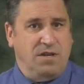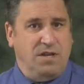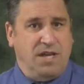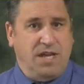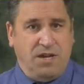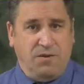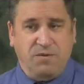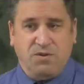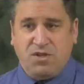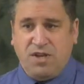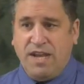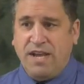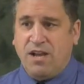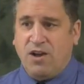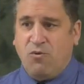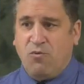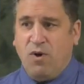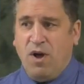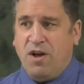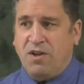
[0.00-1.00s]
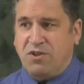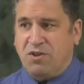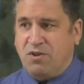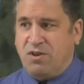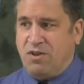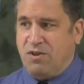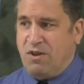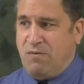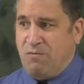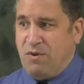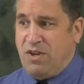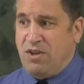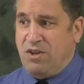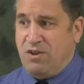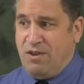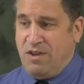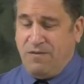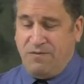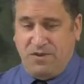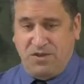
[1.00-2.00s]
And it would take a while, and you can, when
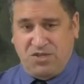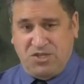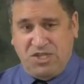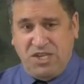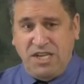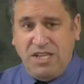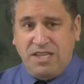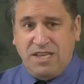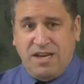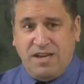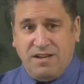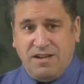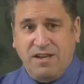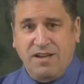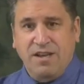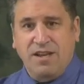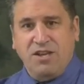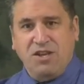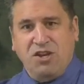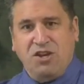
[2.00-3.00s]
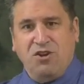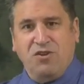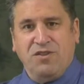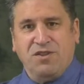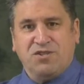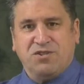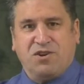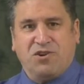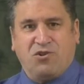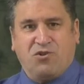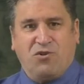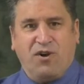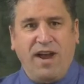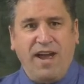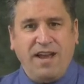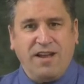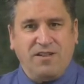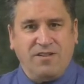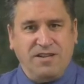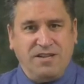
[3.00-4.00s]
you, if you see that, you hear this
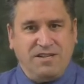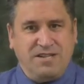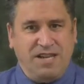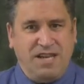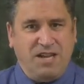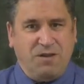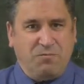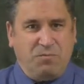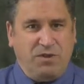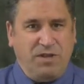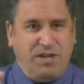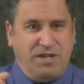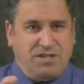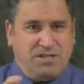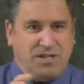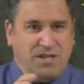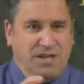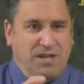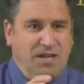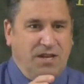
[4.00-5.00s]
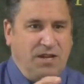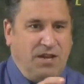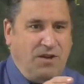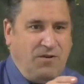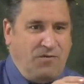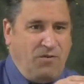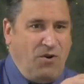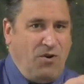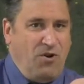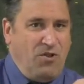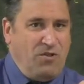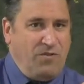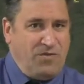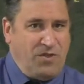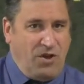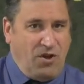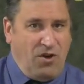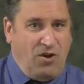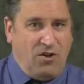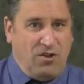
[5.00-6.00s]
crackling take place of all of
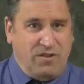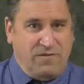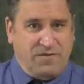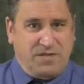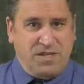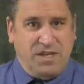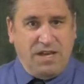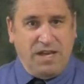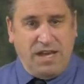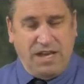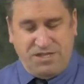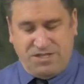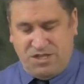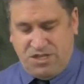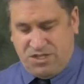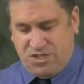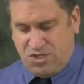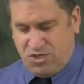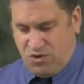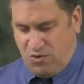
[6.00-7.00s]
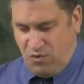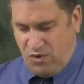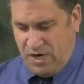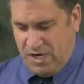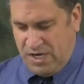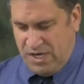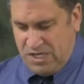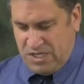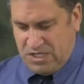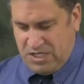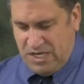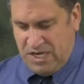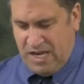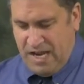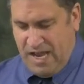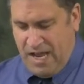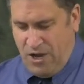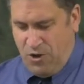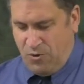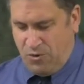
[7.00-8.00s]
the olives as it's squeezing
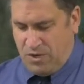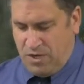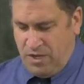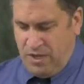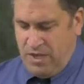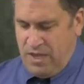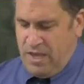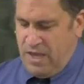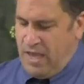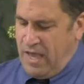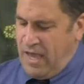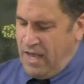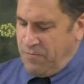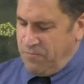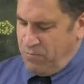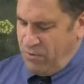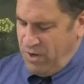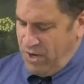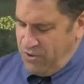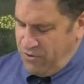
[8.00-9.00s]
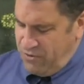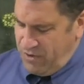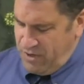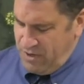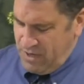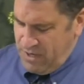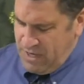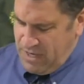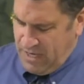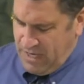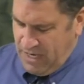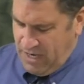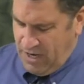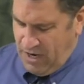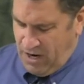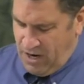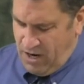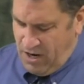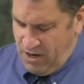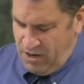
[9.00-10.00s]
out. And brethren, in
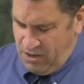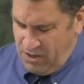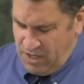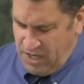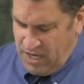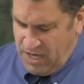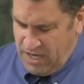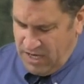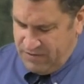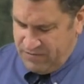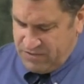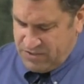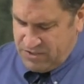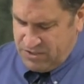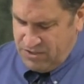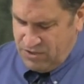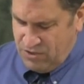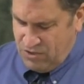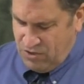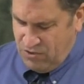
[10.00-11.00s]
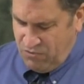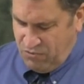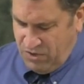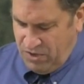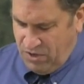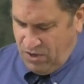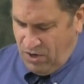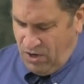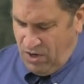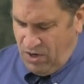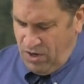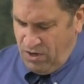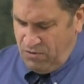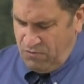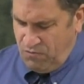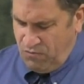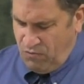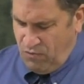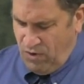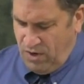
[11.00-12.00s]
our lives, when God
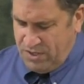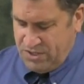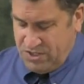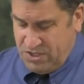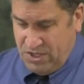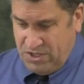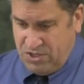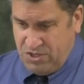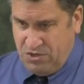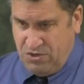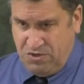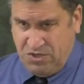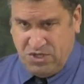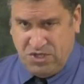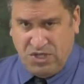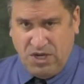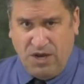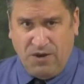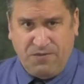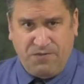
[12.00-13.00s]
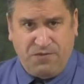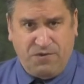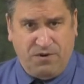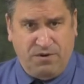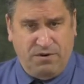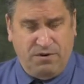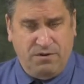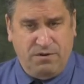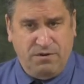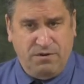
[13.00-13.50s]
wants us to suffer,